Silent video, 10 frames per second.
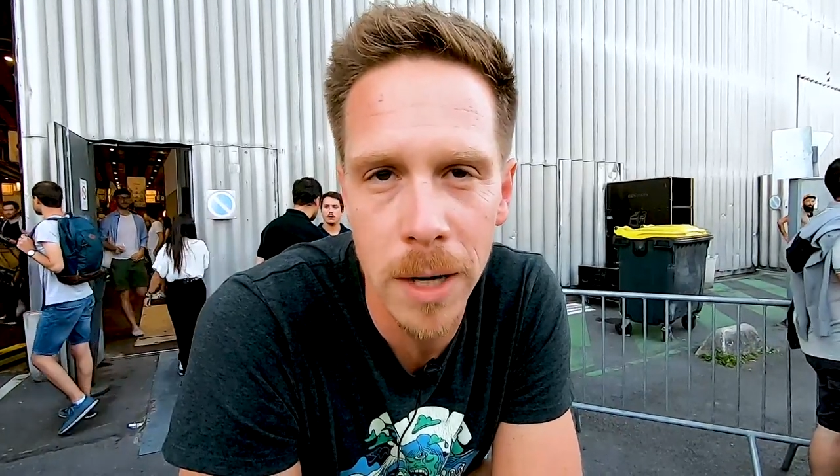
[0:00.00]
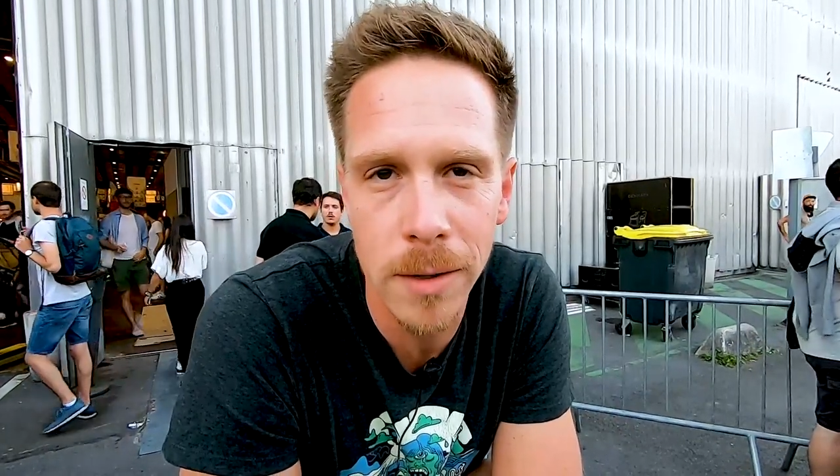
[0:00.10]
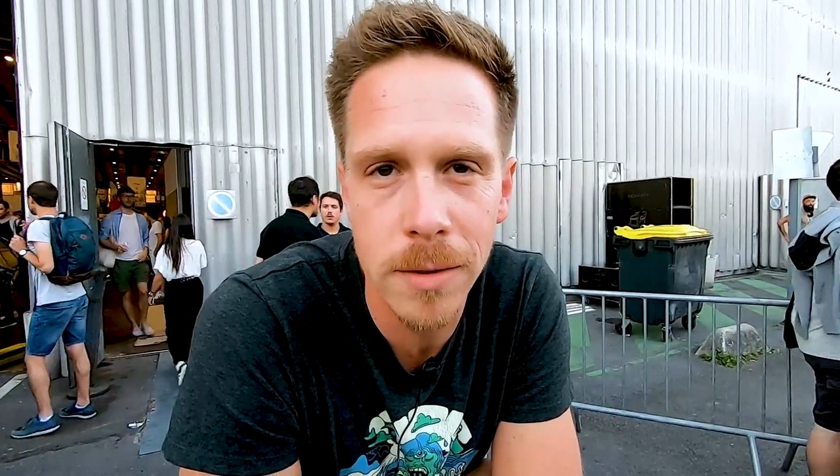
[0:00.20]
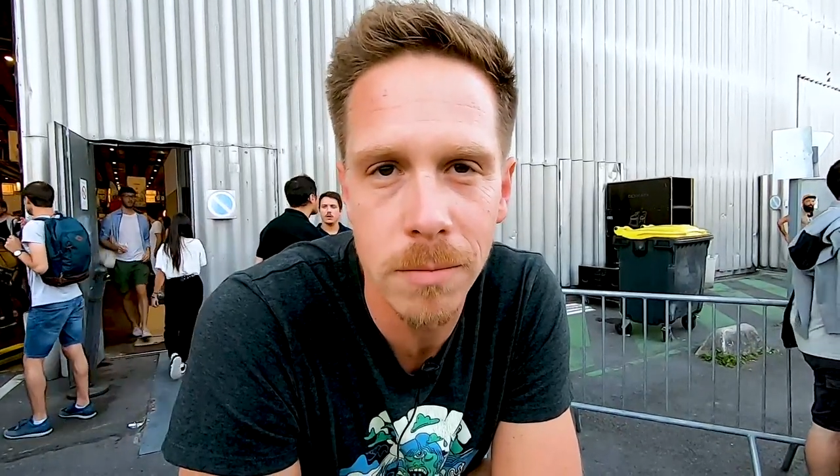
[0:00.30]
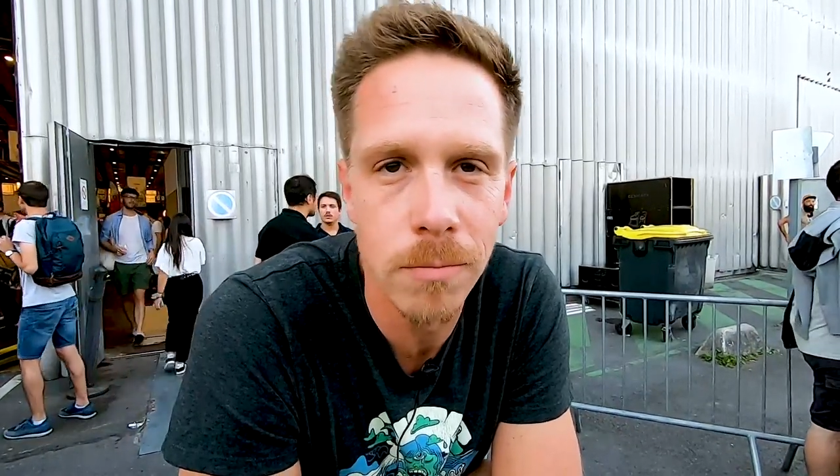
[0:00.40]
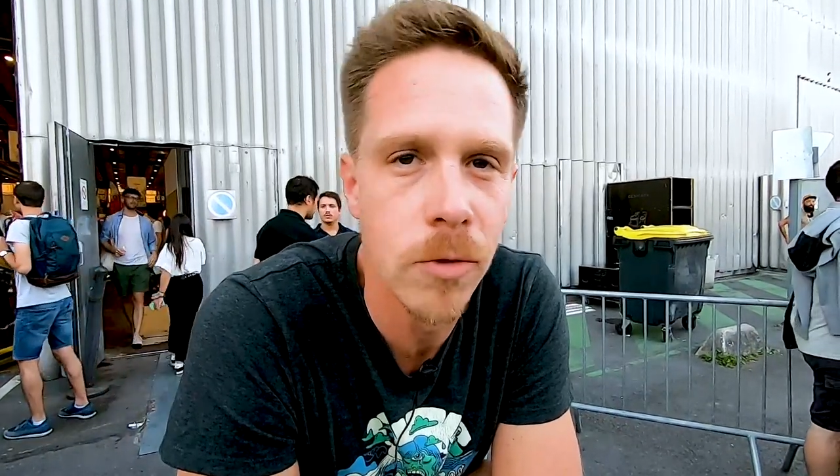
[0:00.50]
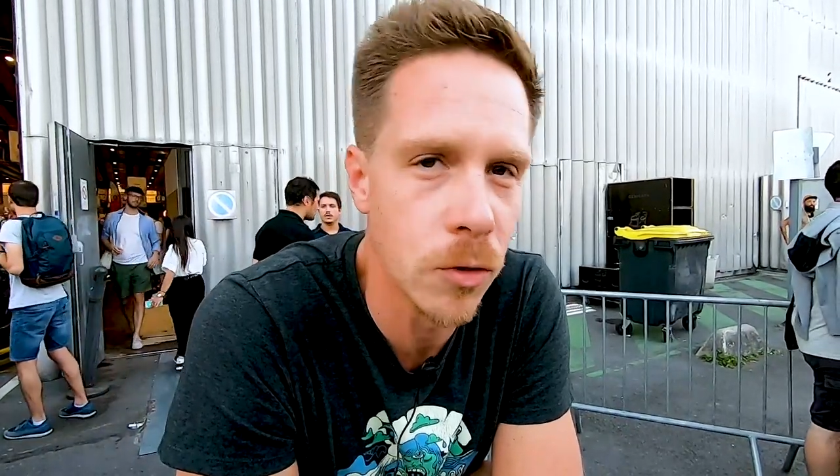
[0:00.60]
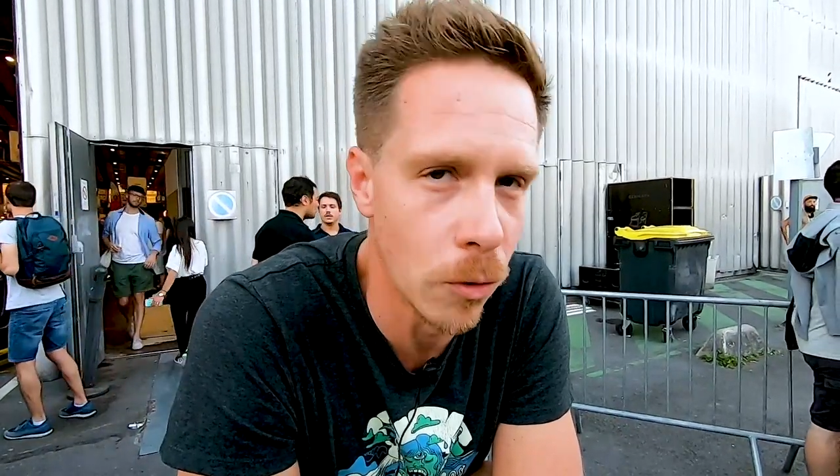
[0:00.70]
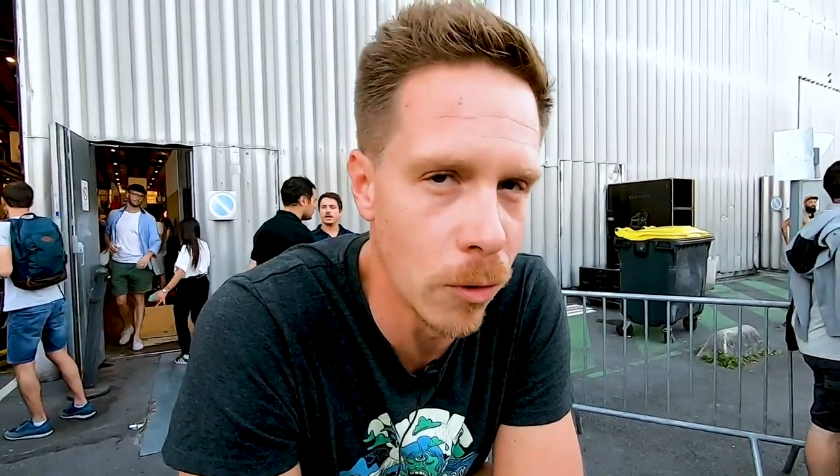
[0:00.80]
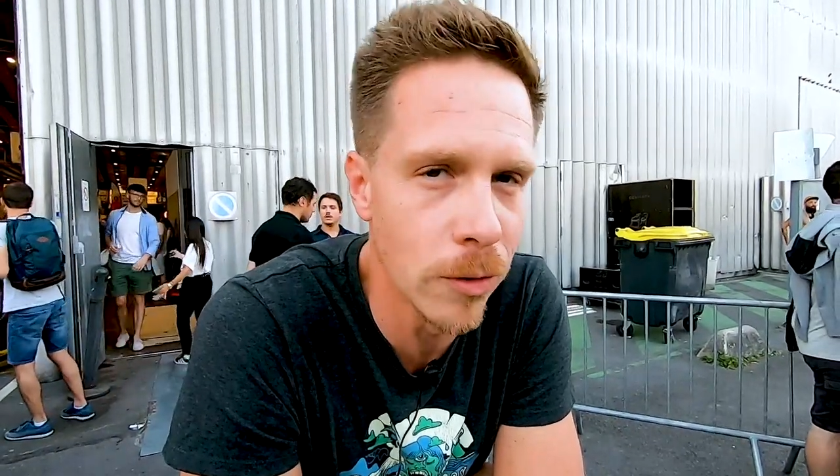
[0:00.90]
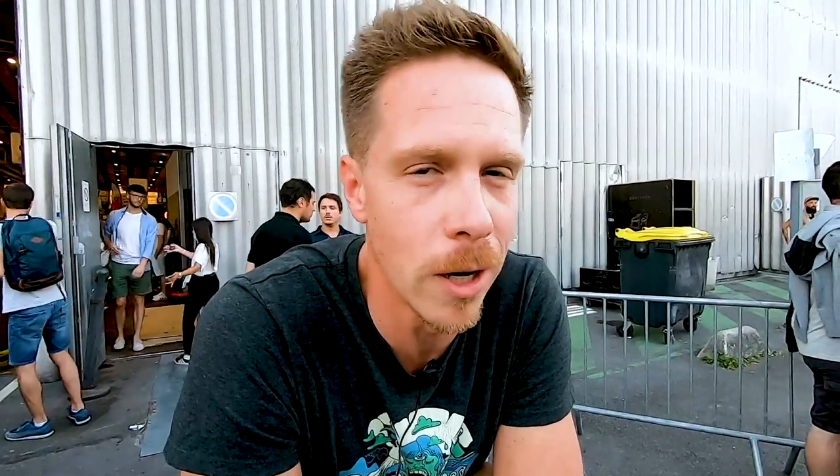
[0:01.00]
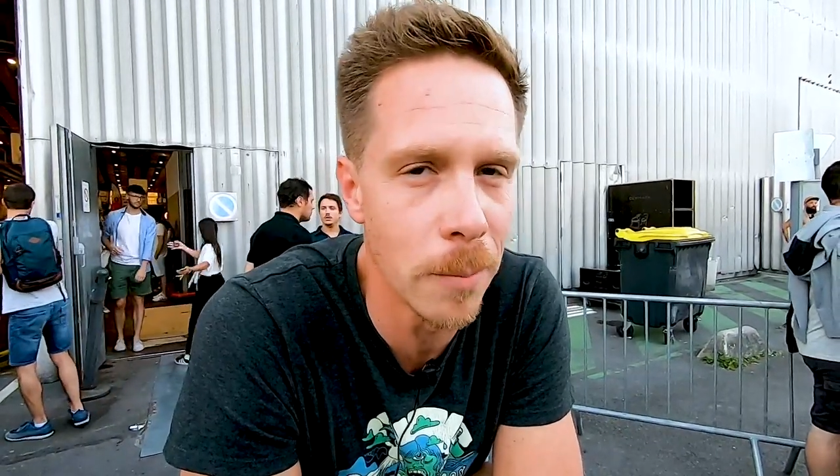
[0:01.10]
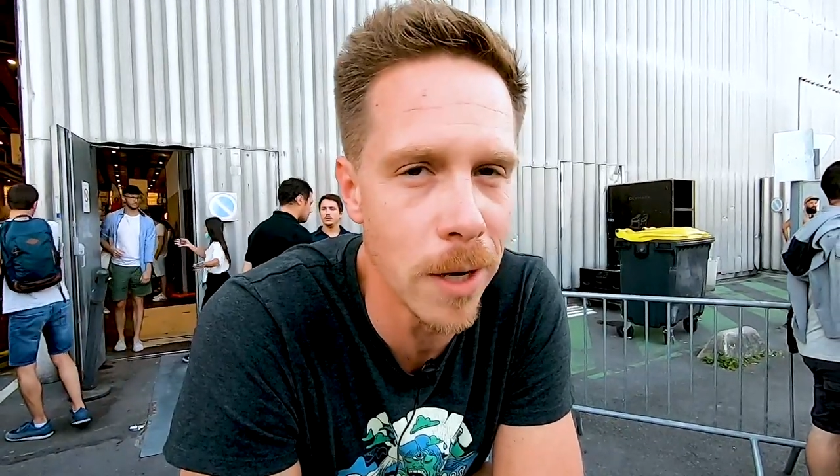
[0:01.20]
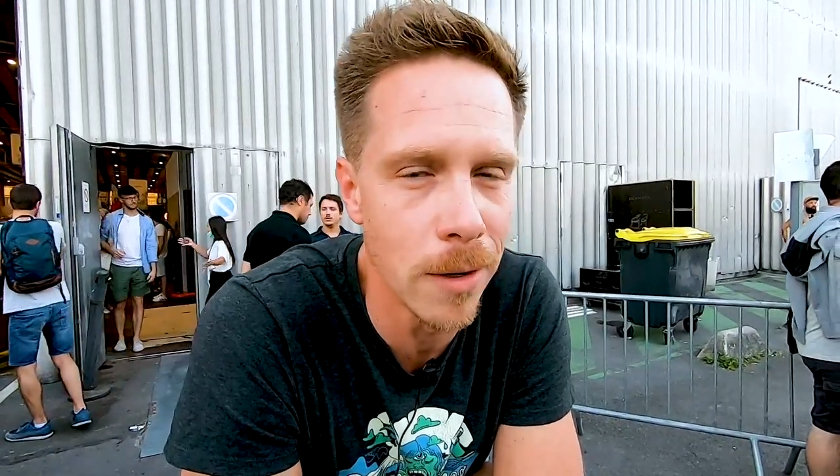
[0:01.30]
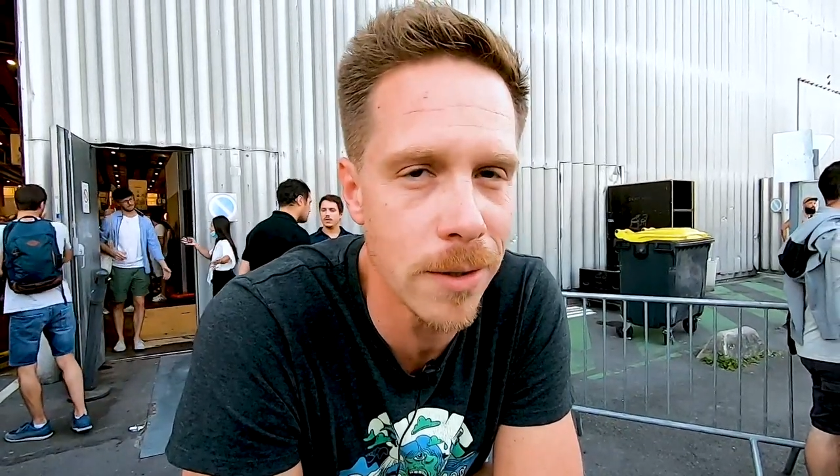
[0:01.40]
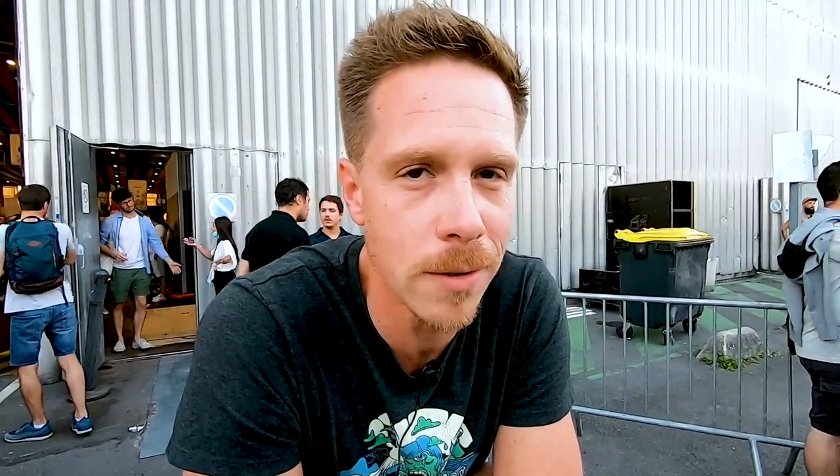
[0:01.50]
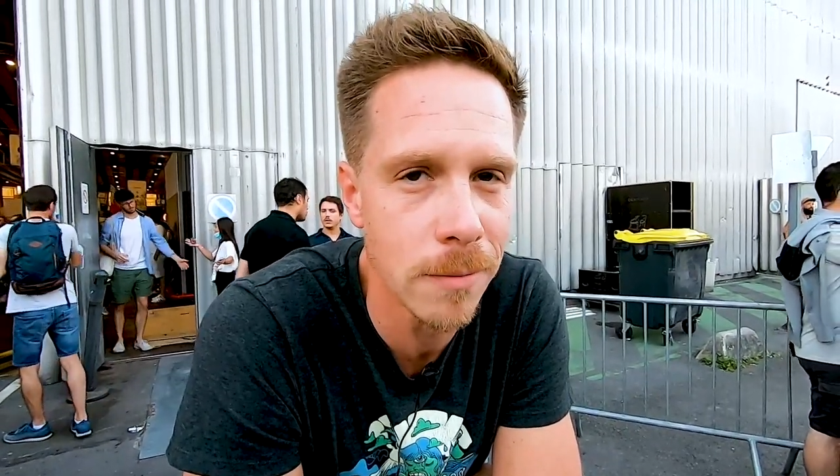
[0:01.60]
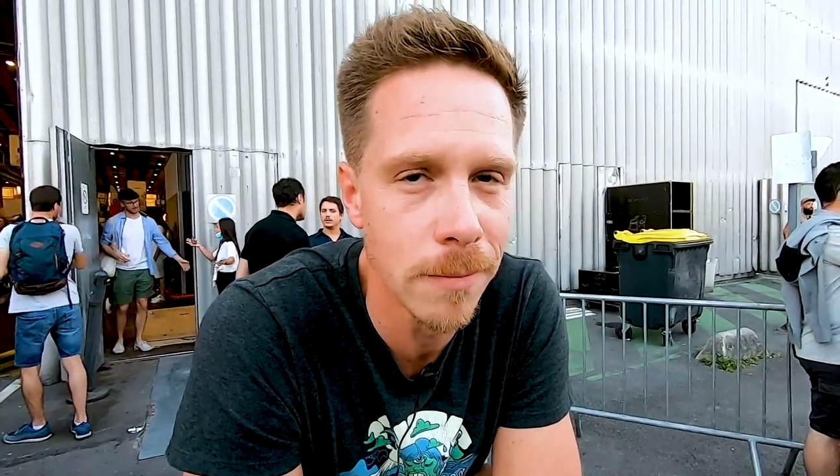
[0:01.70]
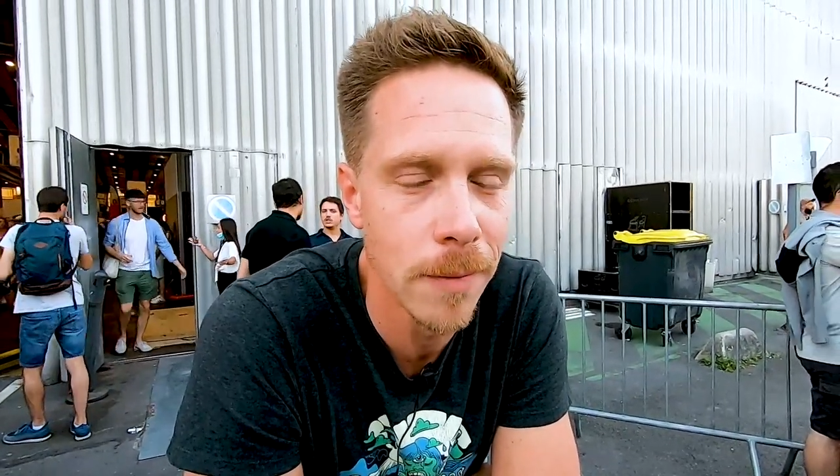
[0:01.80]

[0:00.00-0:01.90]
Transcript: beers, strong dog beers,